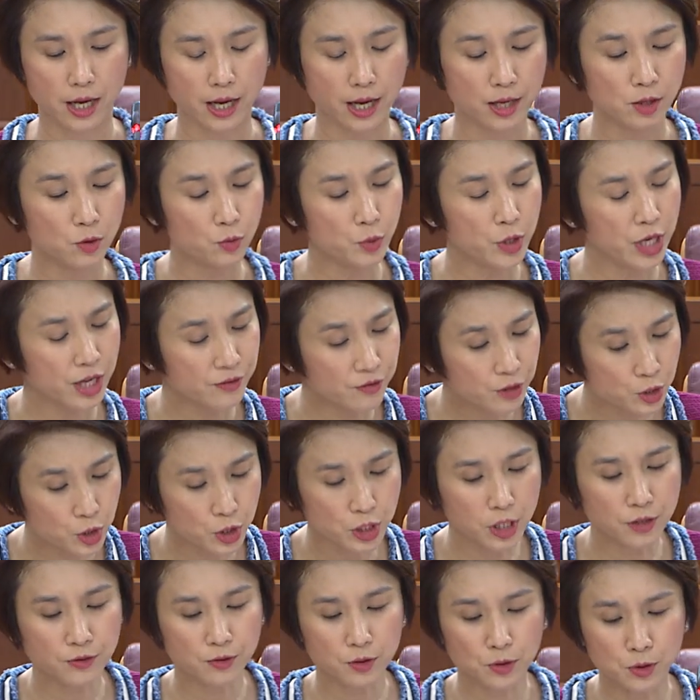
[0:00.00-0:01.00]
And we have
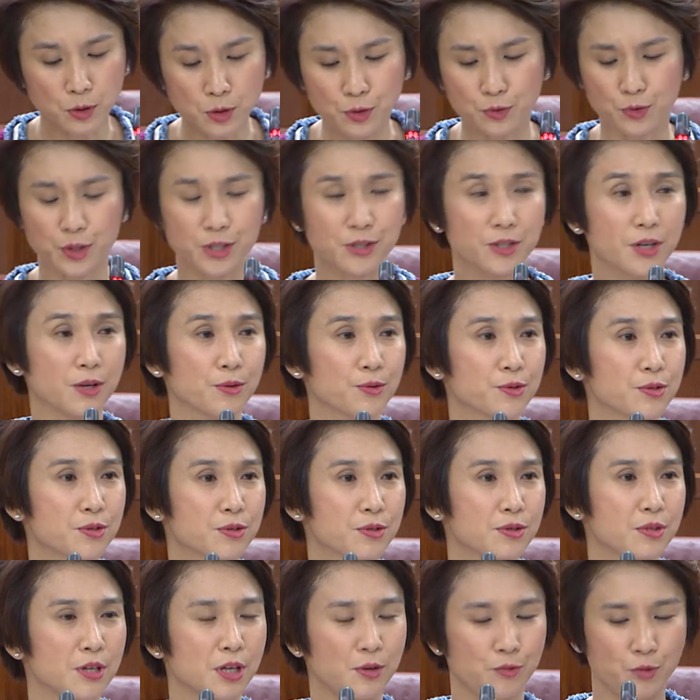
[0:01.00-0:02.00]
achieved good
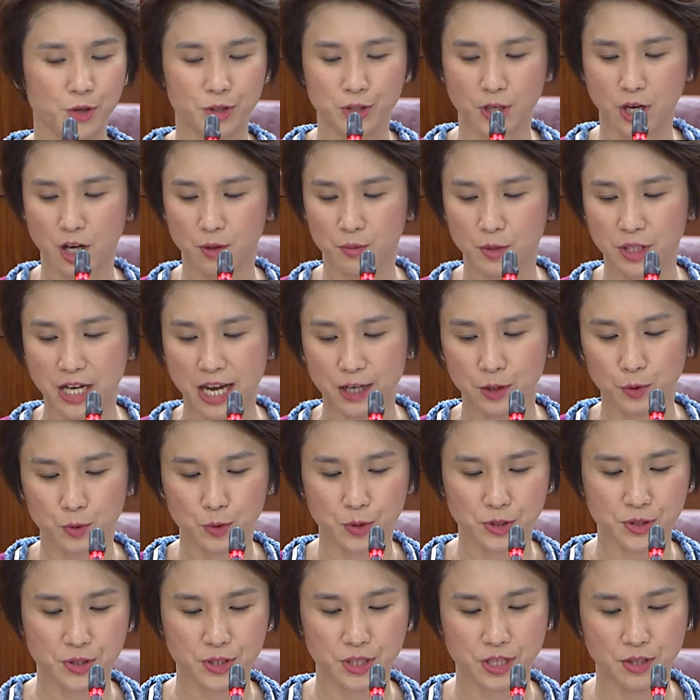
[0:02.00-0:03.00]
results in retirement
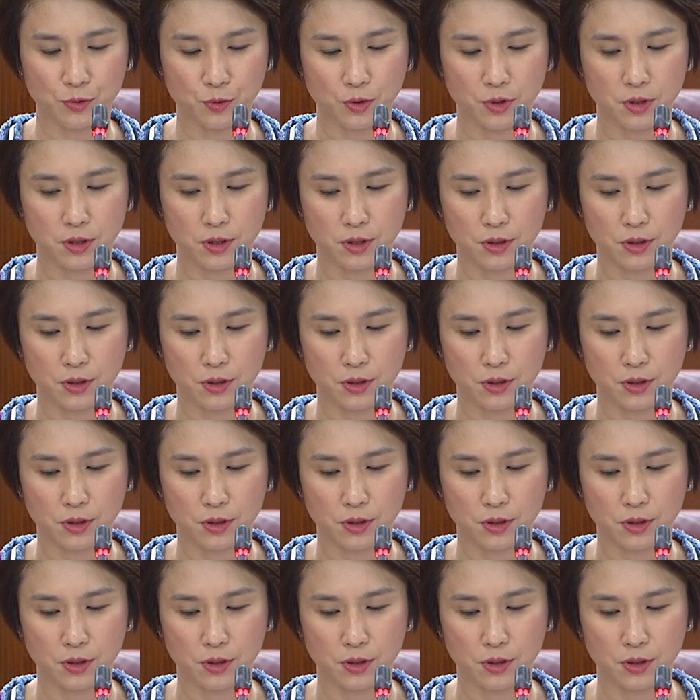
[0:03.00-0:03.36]
adequacy